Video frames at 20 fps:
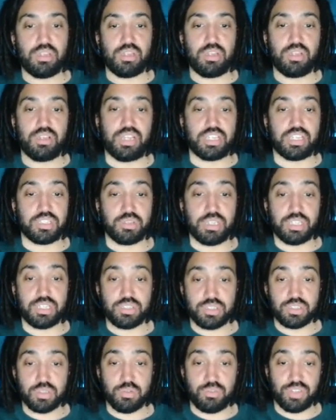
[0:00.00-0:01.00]
Okay, so I can
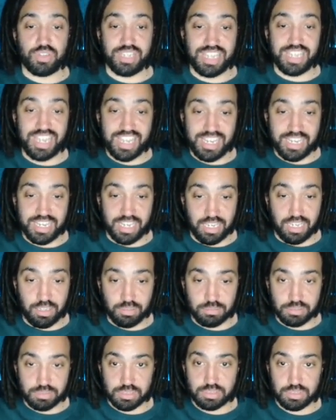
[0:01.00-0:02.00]
solve for k now.
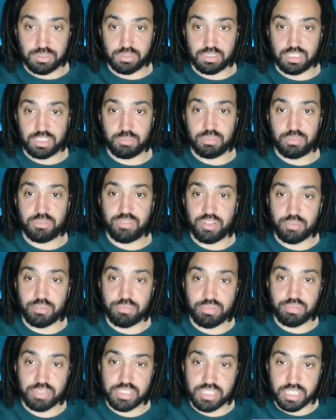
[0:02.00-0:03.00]
It's not going to be very
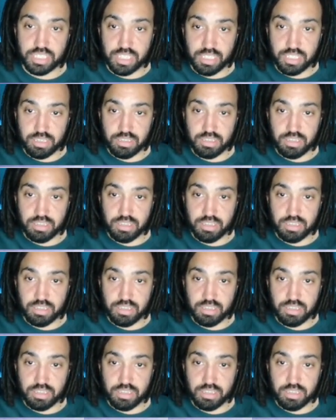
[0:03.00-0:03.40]
pretty,